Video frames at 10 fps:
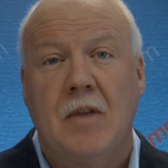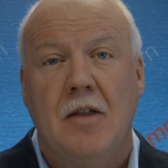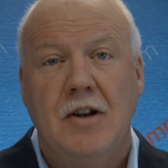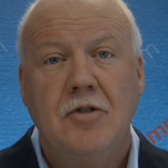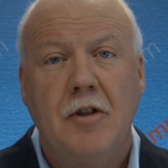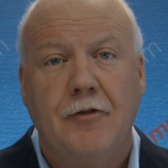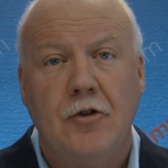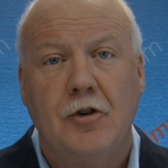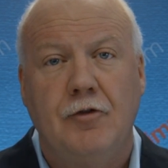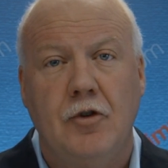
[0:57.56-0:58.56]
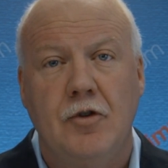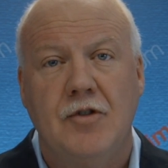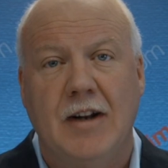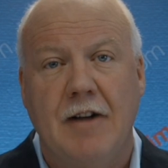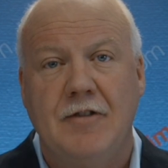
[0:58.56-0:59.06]
These are the first
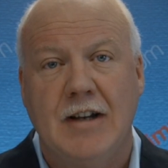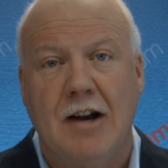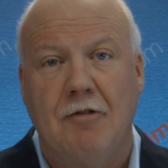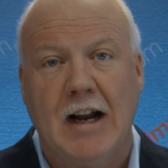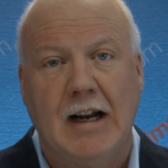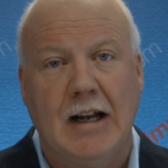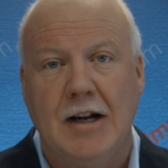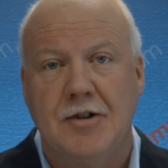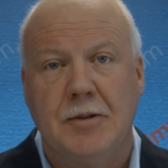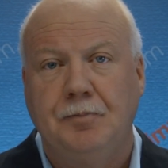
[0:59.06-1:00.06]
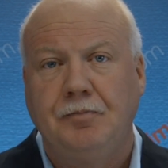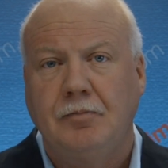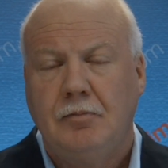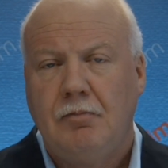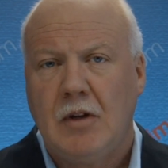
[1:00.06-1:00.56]
foods that FDA regulates
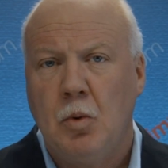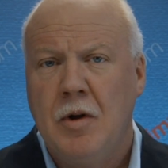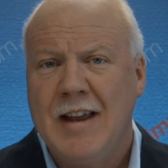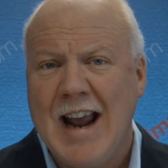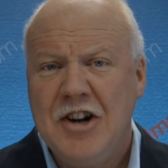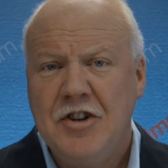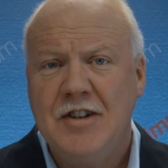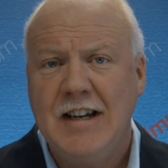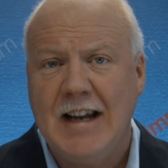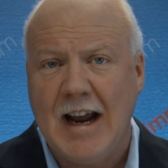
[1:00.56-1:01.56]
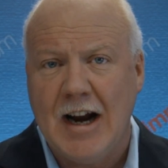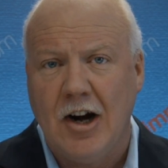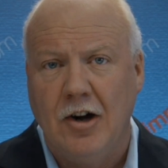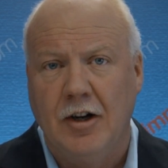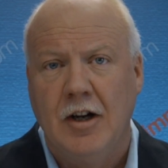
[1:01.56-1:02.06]
where the agency
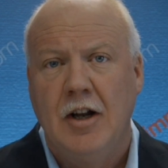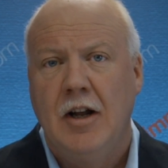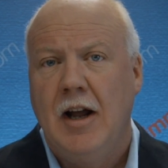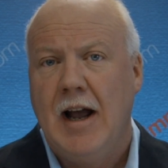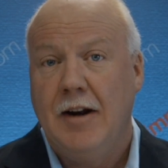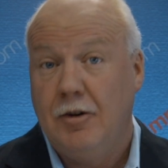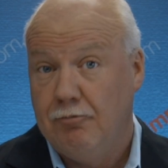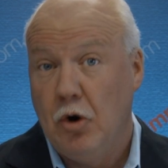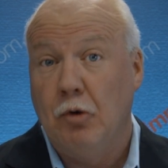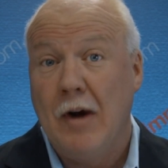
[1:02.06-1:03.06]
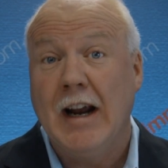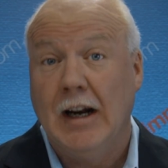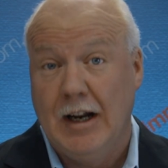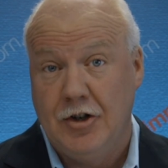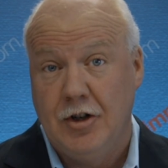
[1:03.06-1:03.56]
cared and wrote a
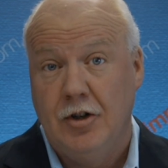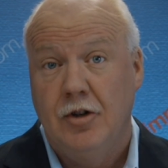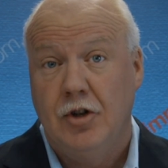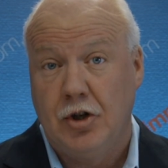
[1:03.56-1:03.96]
regulation to